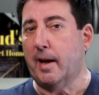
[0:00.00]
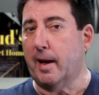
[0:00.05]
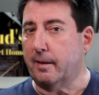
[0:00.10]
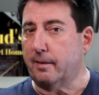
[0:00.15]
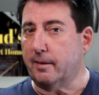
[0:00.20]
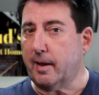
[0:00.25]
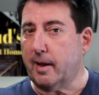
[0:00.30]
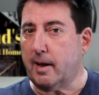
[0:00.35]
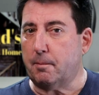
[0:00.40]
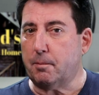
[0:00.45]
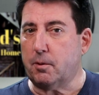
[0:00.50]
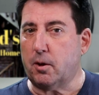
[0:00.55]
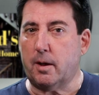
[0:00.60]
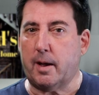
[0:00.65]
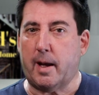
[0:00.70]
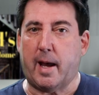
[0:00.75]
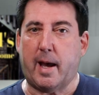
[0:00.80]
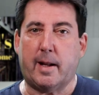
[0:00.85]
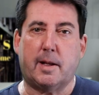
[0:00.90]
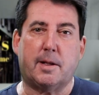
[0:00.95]
and then I'm going
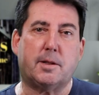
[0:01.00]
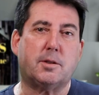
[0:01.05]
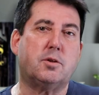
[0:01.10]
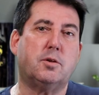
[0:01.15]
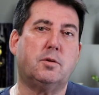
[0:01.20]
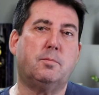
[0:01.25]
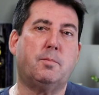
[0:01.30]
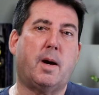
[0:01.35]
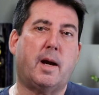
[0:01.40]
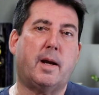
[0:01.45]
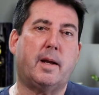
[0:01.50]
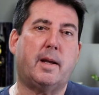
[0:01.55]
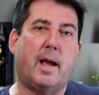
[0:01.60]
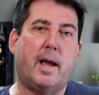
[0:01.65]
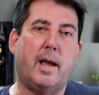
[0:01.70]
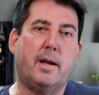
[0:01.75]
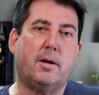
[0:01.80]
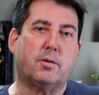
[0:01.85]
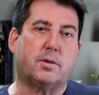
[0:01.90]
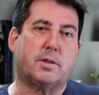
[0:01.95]
to add it to my
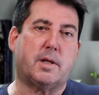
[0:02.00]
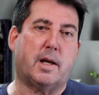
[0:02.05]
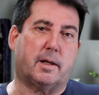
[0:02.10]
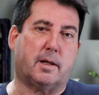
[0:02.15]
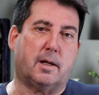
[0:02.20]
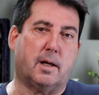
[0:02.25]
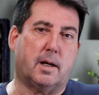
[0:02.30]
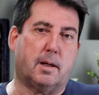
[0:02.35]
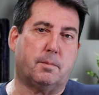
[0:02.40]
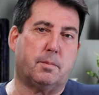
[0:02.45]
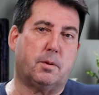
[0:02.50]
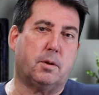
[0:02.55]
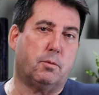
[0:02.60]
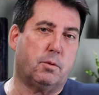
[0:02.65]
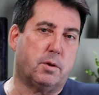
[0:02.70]
Aeotec hub,